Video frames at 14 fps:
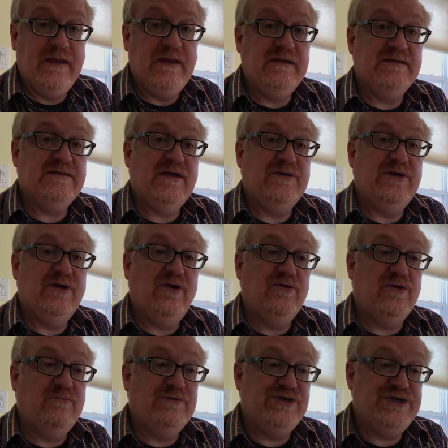It is on your
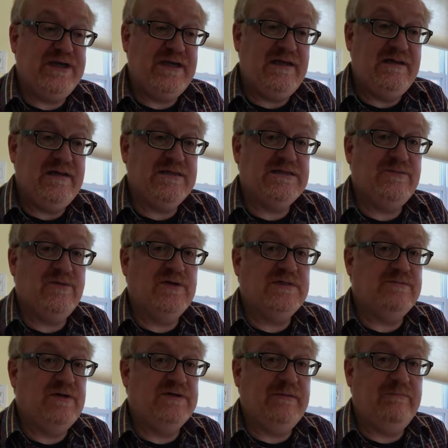local machine. It
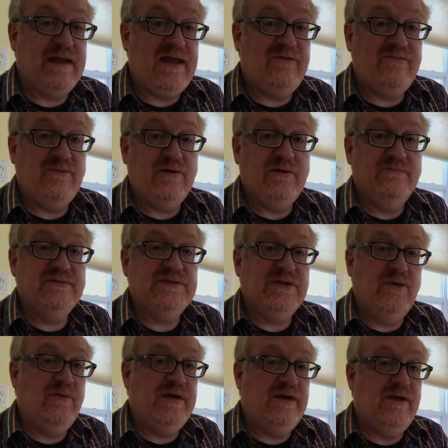supports multi-platform,
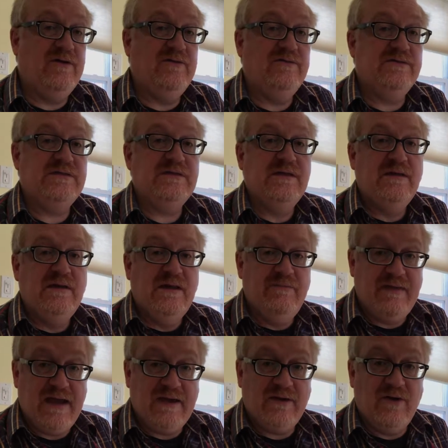so Windows,
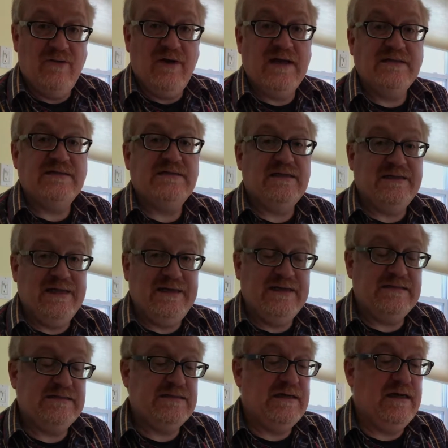Mac OS,
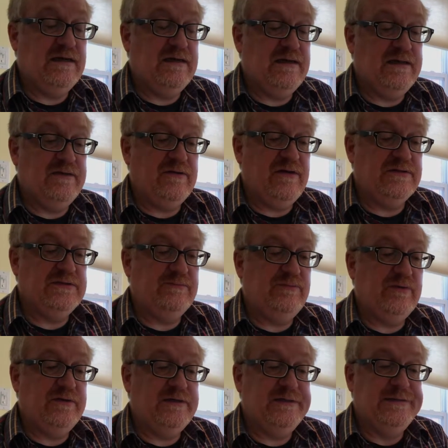Linux, they're all
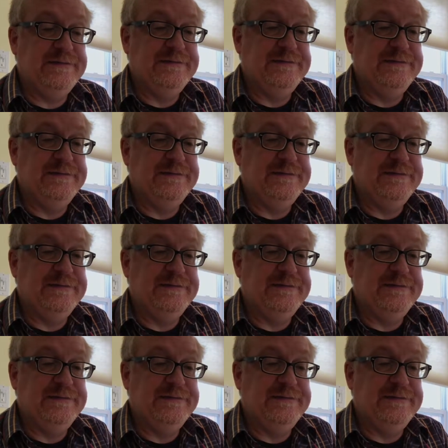supported.